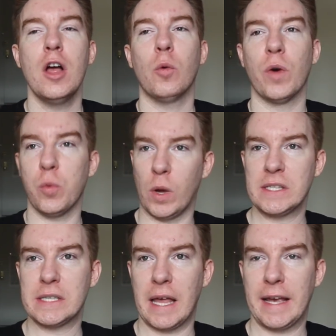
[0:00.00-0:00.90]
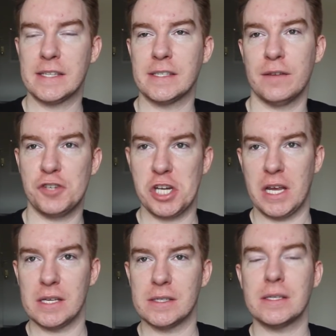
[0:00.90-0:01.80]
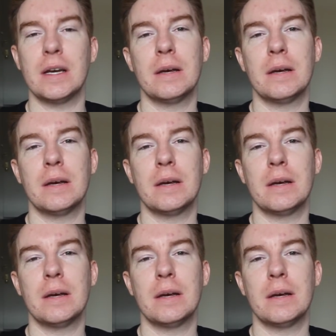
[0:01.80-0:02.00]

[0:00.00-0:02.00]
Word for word: with one slice of cheese.